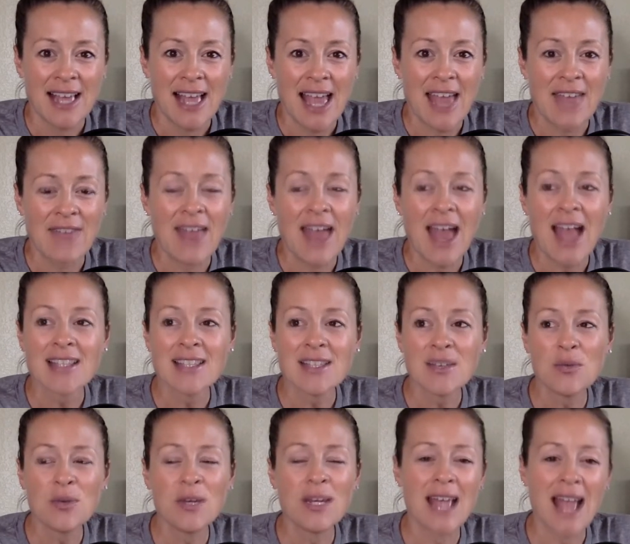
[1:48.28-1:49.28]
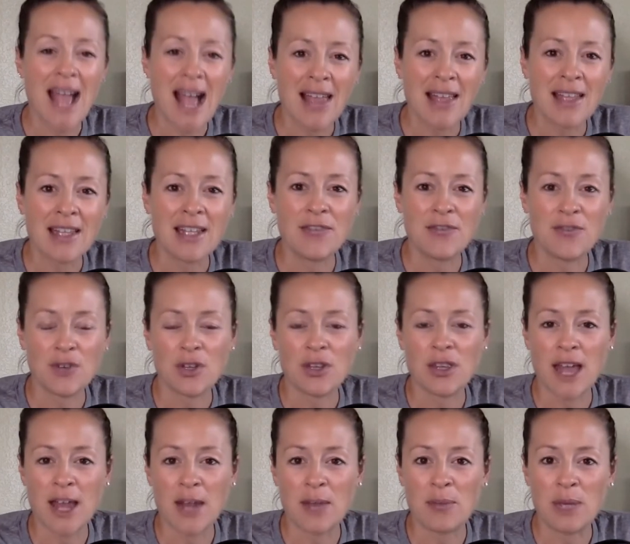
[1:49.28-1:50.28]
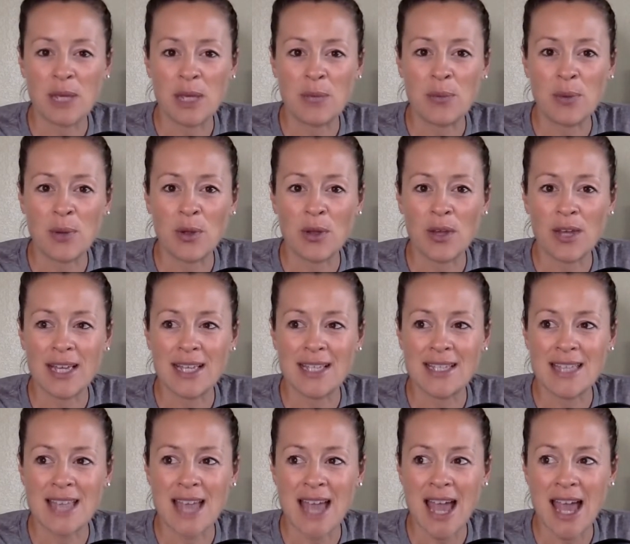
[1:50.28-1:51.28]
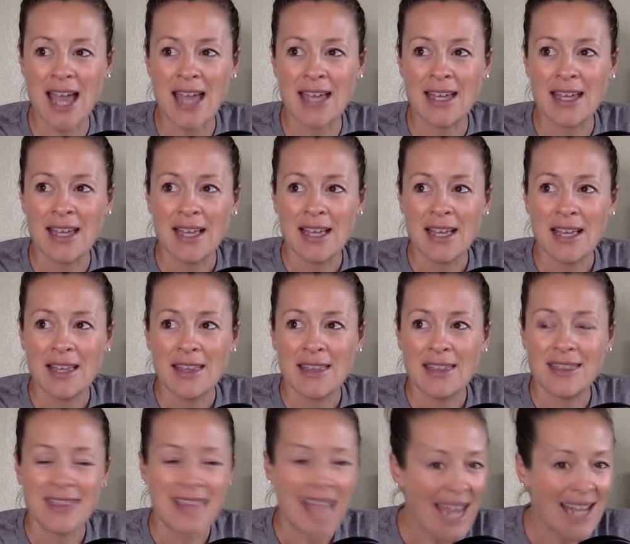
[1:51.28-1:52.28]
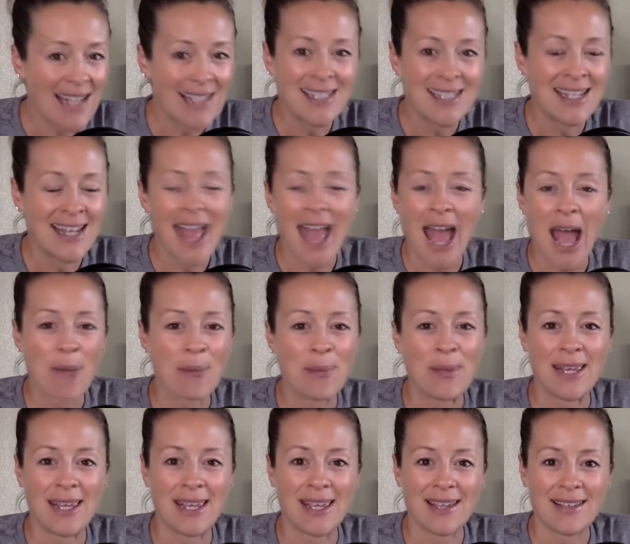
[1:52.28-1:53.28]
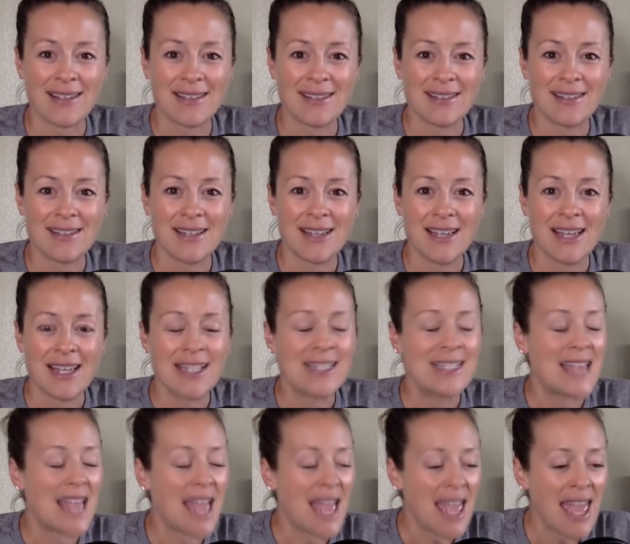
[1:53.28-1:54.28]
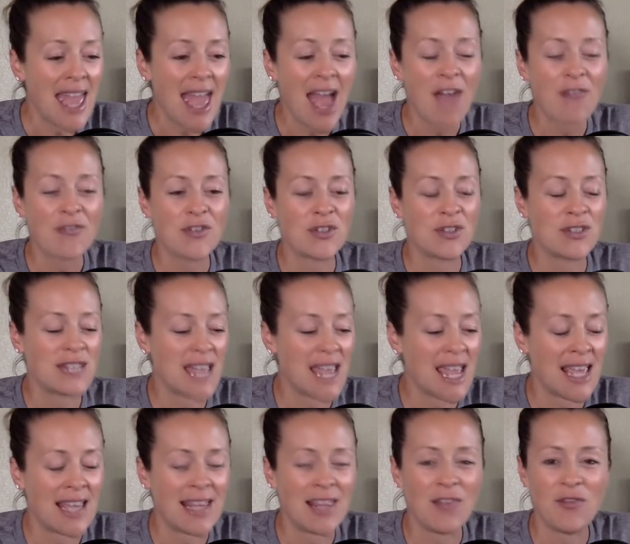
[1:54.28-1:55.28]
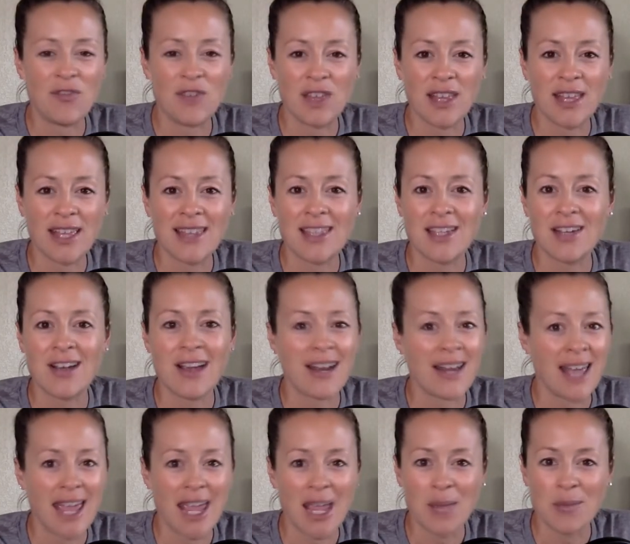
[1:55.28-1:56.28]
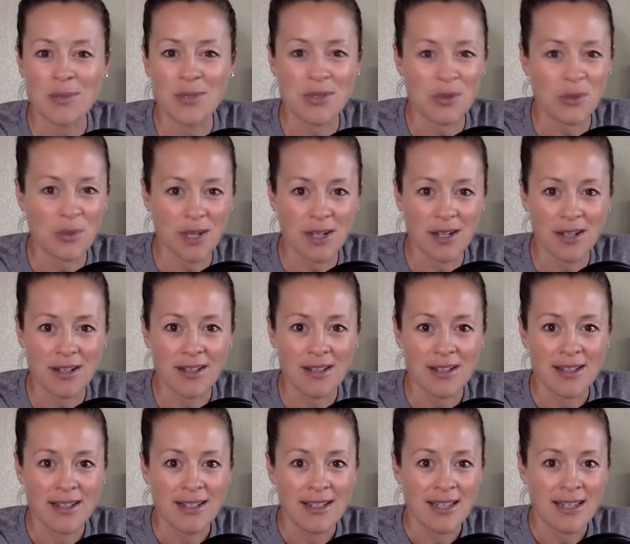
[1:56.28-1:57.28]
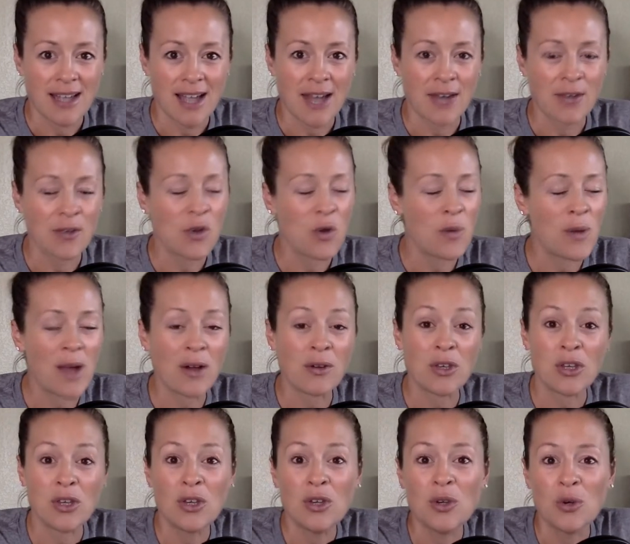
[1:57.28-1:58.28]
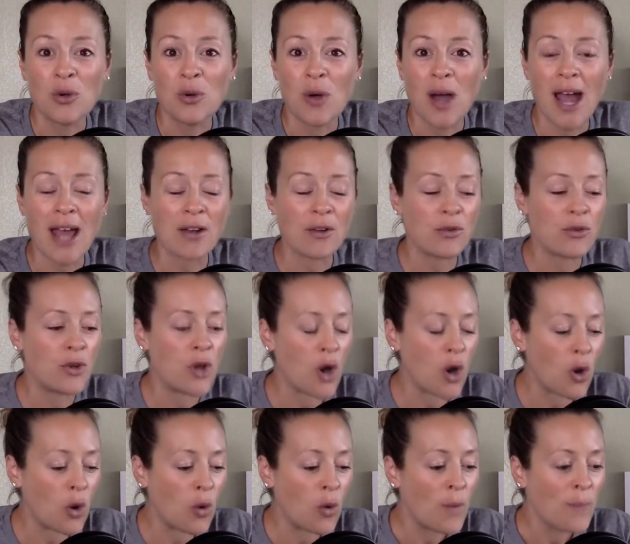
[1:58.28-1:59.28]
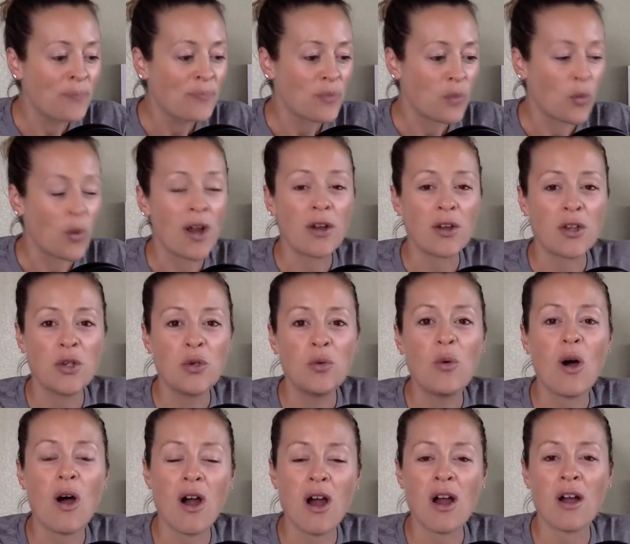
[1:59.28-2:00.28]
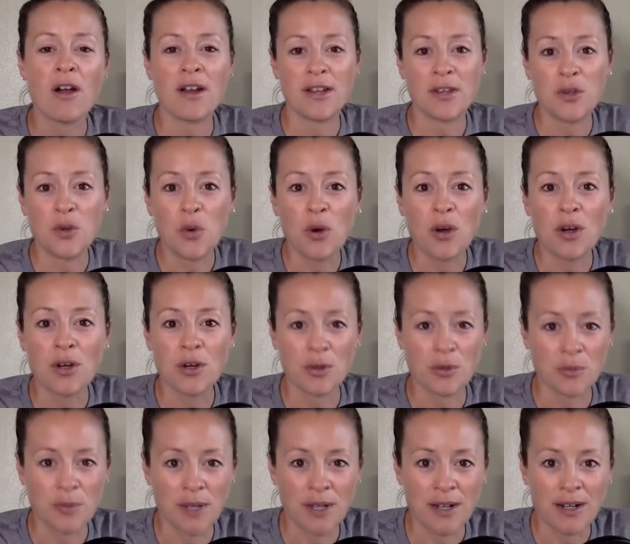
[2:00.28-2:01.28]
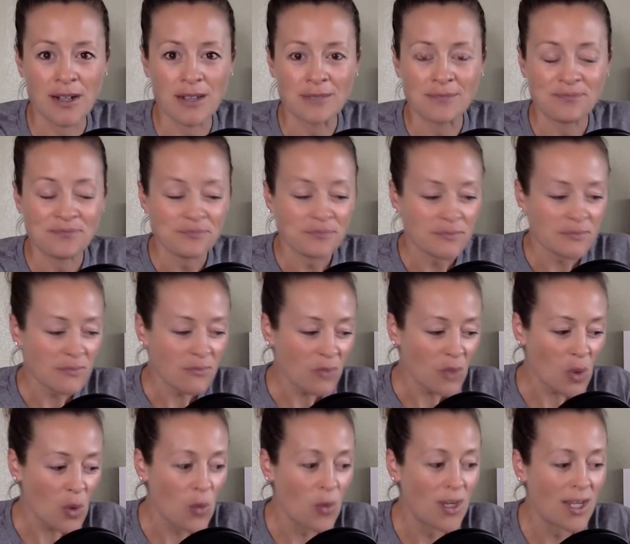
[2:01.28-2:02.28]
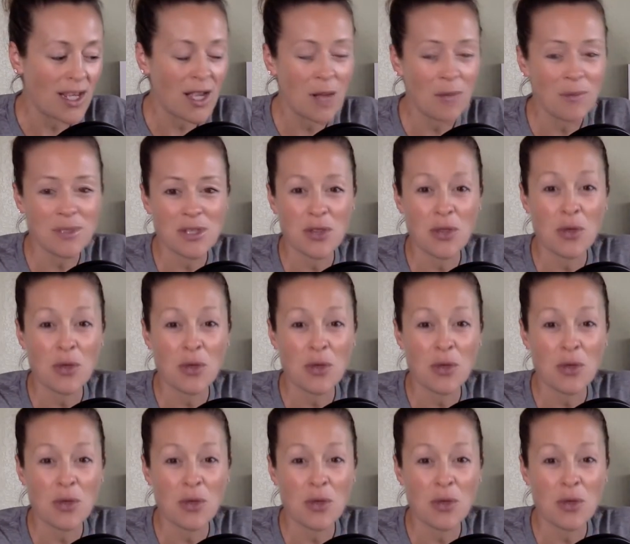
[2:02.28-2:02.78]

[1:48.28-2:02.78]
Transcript: And that's a reality for a lot of people, is that that isn't happening. Day after day, they feel like they're on a hamster wheel. I don't know about you. I don't know where you are in your career when it comes to